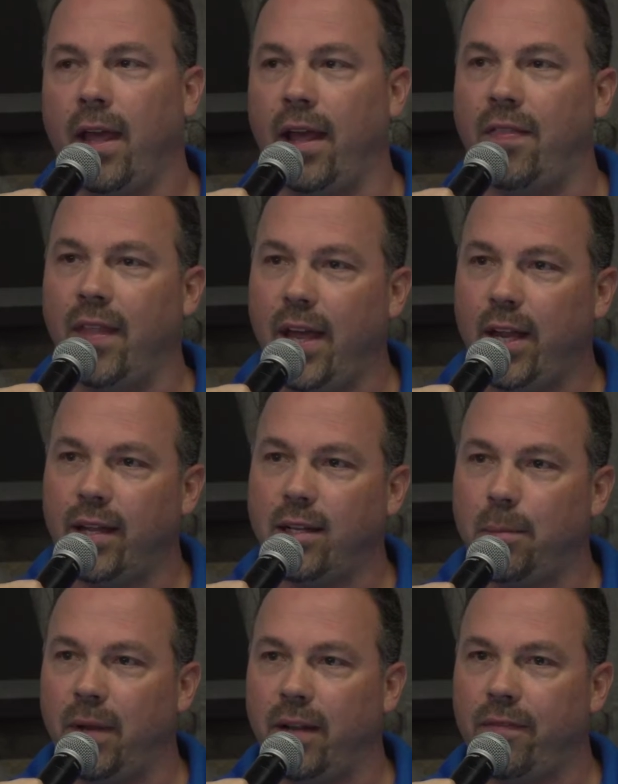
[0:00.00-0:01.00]
And they get
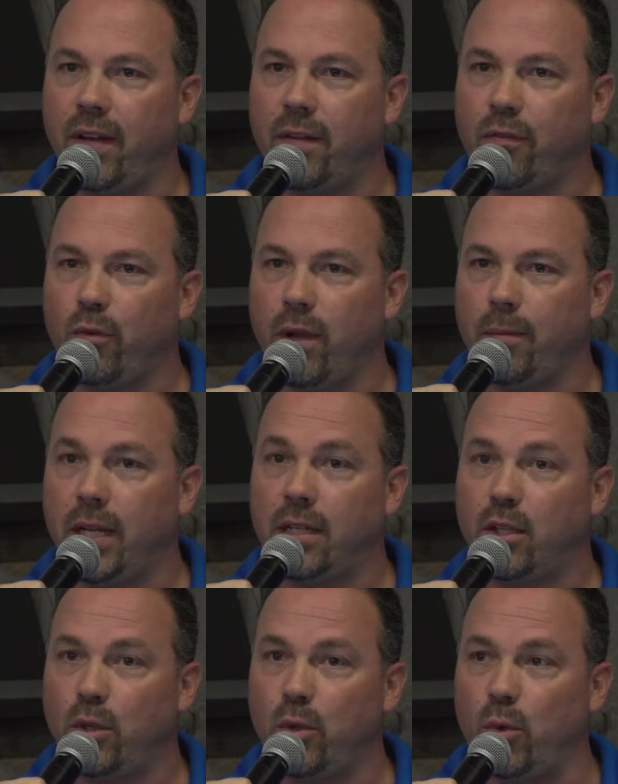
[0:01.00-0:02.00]
to benefit from it
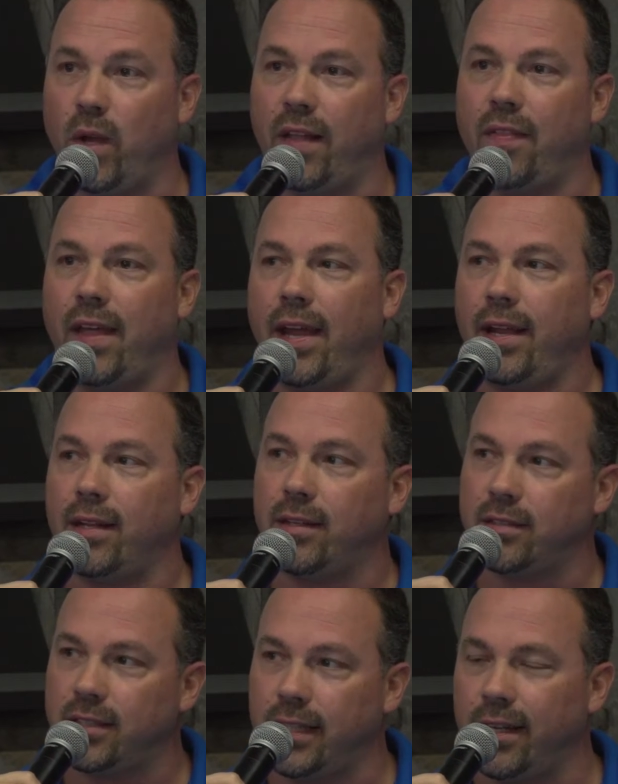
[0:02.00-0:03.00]
too. And they get
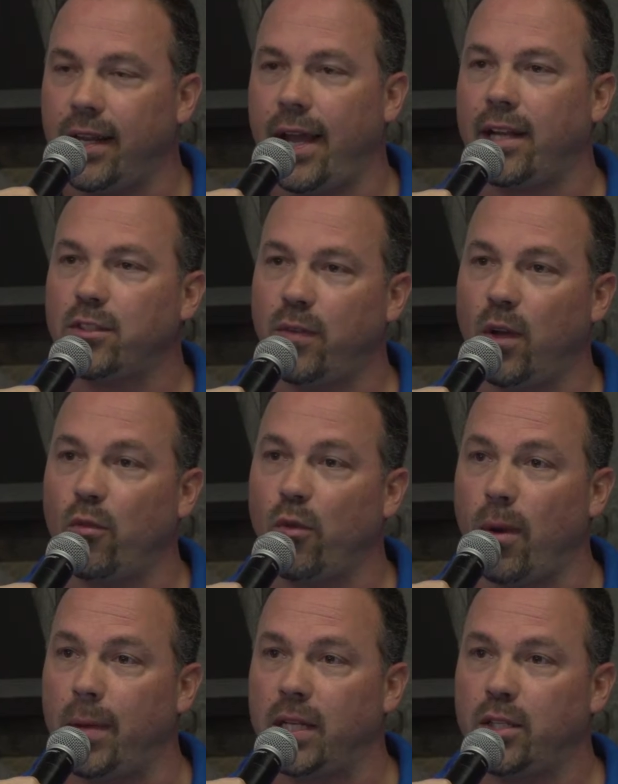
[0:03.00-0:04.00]
to see a cash flow
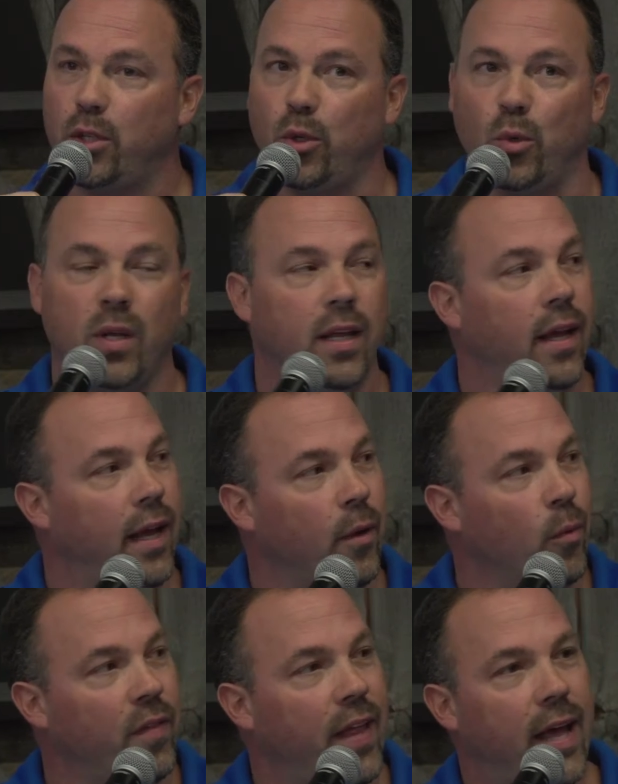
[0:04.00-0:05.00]
from it too.
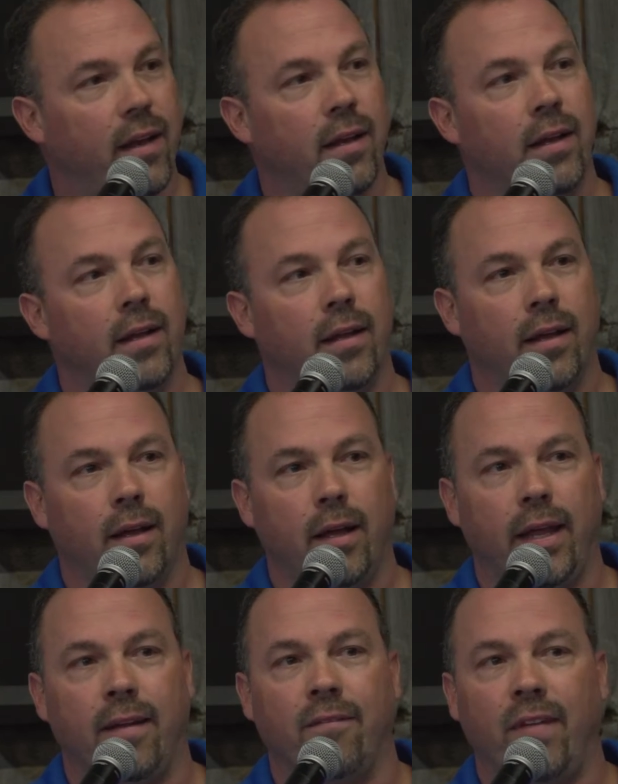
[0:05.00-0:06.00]
And when that
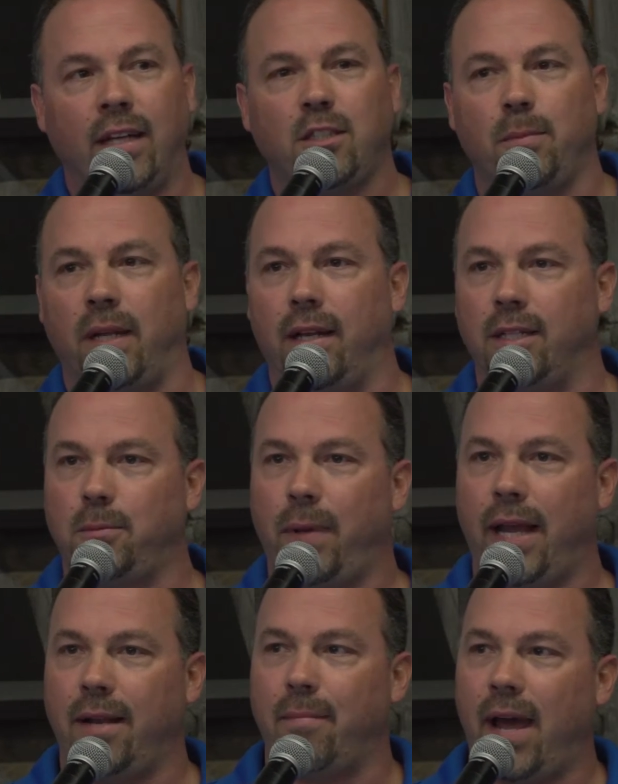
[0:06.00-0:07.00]
investment is
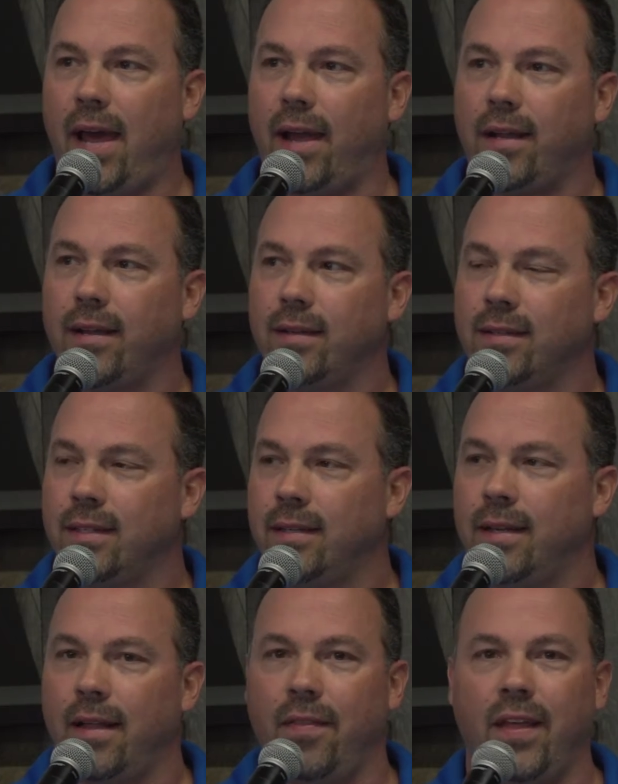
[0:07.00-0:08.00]
paid back,
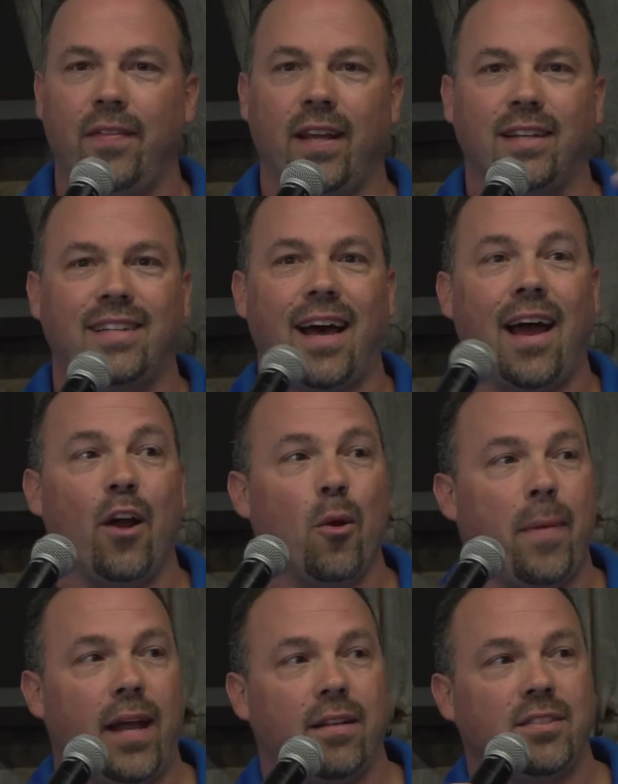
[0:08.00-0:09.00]
then the entire
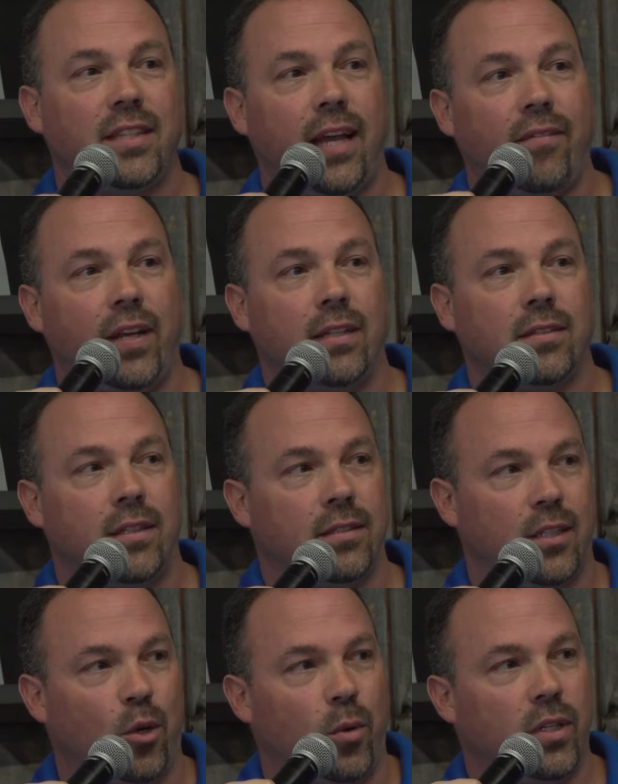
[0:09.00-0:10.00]
amount of savings
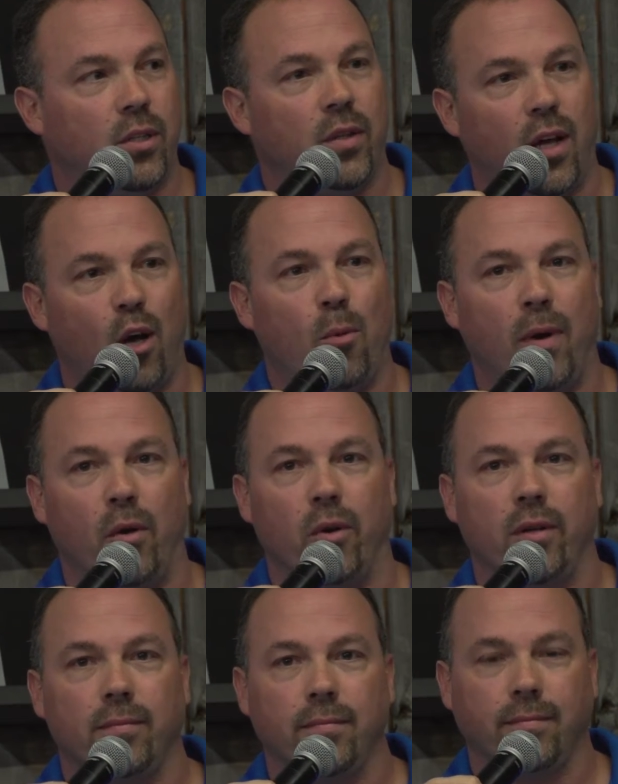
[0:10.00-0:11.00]
is going to the homeowner.